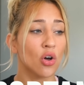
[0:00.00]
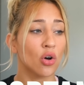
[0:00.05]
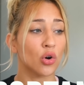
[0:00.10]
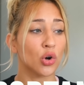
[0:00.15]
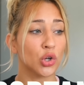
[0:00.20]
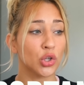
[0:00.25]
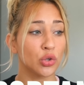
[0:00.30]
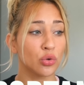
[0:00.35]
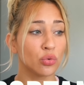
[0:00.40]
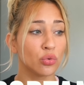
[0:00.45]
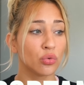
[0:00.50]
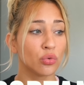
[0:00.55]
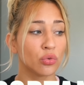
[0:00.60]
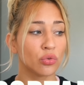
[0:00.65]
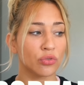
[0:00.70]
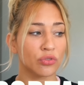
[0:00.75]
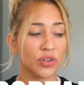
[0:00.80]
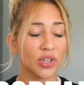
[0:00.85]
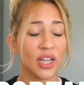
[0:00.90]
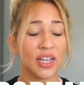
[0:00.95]
or
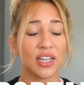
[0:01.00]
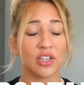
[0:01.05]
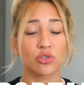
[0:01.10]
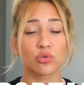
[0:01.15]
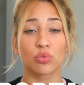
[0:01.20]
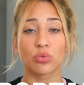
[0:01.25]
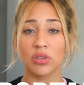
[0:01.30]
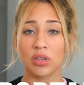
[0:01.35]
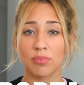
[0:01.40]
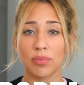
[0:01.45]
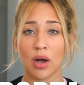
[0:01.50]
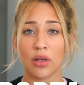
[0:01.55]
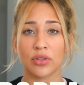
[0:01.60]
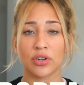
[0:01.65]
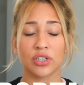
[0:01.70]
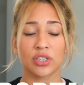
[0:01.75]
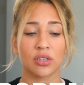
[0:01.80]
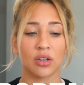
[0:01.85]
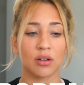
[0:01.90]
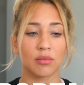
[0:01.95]
you feel like it's really
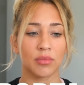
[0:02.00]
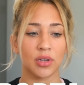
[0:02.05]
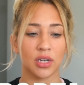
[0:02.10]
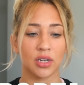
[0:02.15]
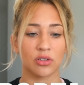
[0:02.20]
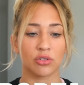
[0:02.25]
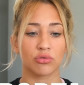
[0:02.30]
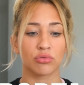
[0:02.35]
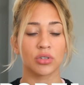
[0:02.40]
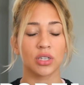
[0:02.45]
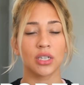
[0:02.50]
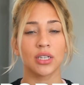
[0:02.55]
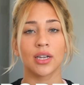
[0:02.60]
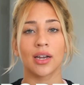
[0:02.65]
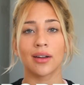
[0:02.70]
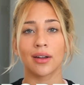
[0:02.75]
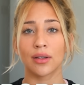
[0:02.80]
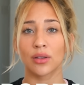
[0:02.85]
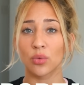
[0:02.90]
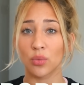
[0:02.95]
bothersome and it's really
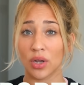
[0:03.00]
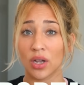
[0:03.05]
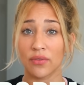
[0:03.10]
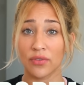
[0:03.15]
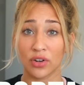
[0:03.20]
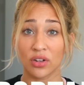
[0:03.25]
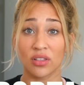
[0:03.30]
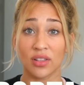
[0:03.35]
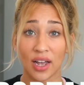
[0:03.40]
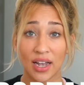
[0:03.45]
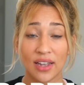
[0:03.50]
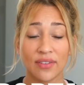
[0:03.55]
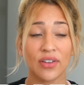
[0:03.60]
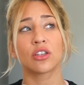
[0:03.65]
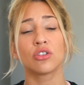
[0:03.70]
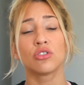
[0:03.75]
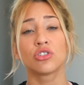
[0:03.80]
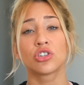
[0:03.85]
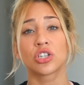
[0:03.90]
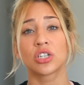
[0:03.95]
getting in the way of your life,
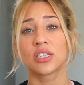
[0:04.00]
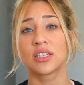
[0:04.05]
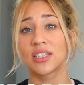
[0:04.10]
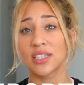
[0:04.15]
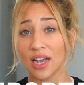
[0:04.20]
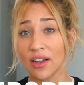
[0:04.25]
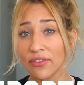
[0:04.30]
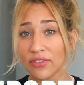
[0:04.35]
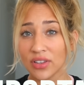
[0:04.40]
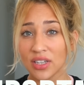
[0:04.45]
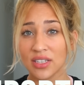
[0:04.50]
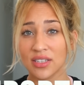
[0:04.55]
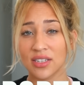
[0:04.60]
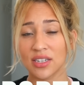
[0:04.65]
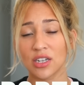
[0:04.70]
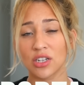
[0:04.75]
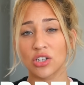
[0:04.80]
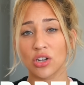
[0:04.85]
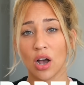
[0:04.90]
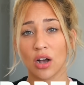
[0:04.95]
you should definitely
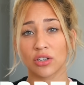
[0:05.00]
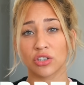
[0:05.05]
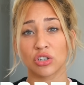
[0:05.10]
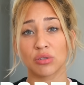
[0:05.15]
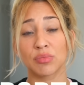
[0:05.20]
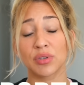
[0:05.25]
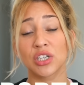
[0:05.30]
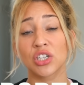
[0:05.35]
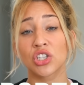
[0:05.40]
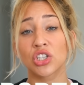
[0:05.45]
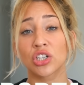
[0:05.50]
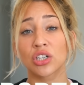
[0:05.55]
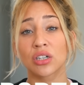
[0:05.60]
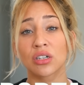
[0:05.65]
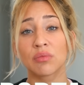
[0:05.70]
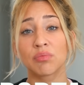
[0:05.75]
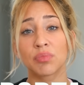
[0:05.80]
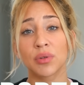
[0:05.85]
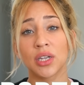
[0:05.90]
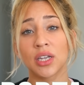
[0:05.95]
see a doctor because there
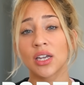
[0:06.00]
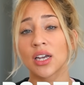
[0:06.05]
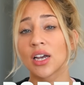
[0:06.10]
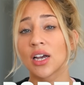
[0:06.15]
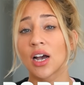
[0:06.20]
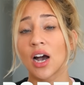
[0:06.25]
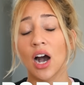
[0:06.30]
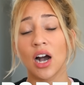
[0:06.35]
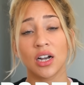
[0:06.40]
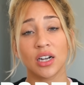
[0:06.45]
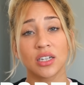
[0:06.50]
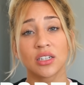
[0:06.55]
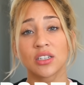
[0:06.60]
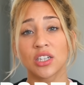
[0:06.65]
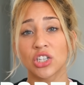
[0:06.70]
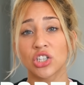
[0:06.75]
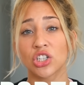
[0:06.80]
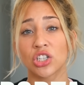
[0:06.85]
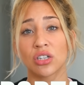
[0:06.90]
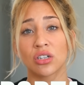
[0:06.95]
could be a
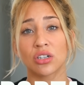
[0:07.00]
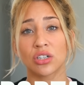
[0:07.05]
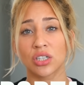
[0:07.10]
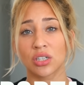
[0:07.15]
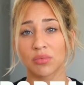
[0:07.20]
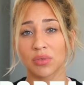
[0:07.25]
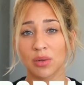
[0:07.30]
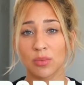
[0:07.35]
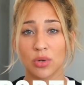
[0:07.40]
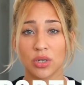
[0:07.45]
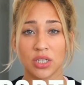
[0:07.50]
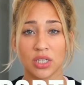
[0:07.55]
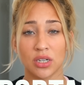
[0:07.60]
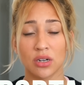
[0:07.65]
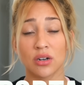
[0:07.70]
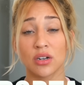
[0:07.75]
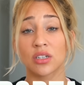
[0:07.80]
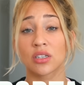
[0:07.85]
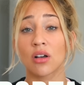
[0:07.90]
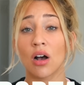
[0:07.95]
condition or something more
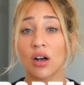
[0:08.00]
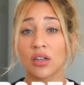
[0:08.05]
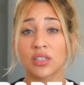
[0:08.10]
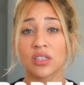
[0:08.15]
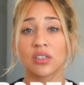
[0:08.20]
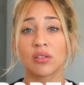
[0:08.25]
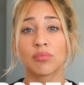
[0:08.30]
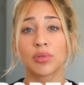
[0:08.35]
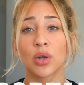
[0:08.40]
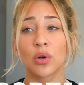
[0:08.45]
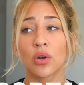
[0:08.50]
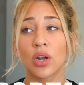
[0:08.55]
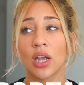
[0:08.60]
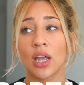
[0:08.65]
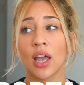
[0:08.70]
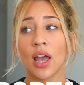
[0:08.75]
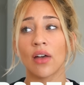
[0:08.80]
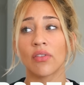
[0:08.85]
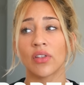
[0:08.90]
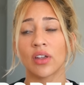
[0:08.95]
serious causing the
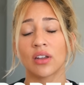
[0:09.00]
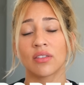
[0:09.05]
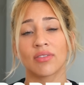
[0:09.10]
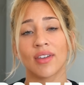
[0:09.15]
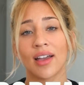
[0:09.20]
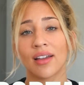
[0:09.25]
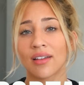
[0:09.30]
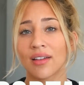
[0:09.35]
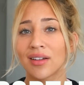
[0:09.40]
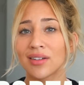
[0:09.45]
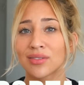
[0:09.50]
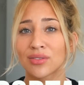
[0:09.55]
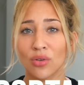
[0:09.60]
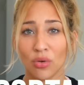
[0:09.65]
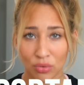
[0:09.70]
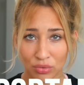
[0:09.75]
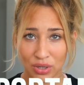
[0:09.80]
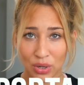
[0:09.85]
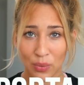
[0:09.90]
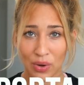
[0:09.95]
bloating. And then in that case, the
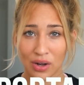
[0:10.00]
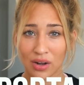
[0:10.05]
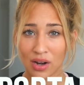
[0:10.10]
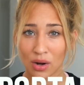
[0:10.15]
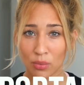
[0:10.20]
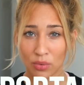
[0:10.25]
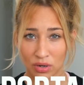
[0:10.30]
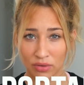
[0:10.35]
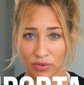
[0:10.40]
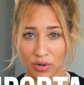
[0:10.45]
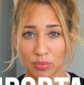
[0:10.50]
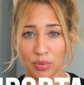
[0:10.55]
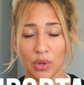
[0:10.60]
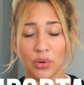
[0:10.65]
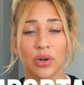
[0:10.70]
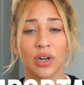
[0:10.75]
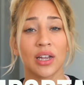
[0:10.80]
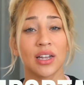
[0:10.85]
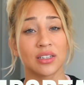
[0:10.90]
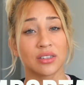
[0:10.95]
only way to get rid of your
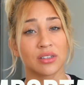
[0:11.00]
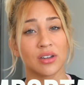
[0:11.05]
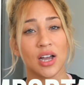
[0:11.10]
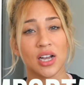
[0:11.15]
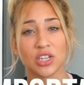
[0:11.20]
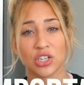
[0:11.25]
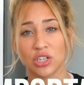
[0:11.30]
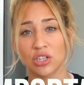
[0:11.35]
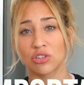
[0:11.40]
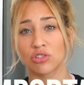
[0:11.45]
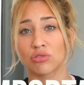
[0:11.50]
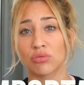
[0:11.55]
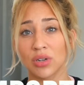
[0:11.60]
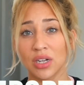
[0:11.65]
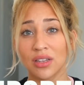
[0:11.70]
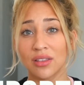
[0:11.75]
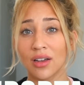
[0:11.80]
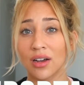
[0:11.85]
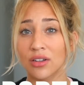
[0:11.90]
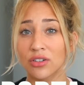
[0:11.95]
bloating is to actually
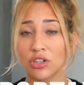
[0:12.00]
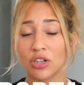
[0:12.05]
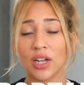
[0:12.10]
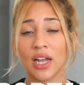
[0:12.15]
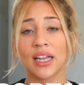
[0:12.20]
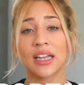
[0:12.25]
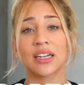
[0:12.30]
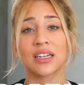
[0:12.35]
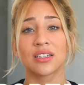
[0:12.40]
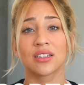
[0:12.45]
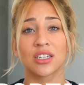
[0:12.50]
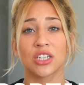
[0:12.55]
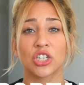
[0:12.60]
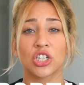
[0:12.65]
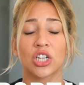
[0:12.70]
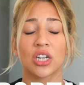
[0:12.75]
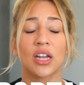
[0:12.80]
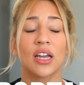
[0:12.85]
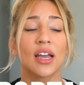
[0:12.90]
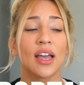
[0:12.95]
treat the underlying
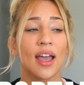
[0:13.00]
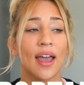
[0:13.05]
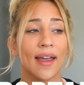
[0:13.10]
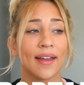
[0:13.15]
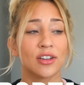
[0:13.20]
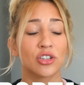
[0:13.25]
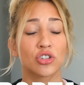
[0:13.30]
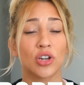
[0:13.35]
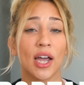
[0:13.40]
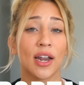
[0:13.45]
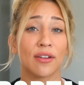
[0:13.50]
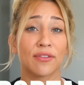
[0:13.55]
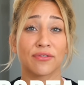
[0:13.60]
condition and try to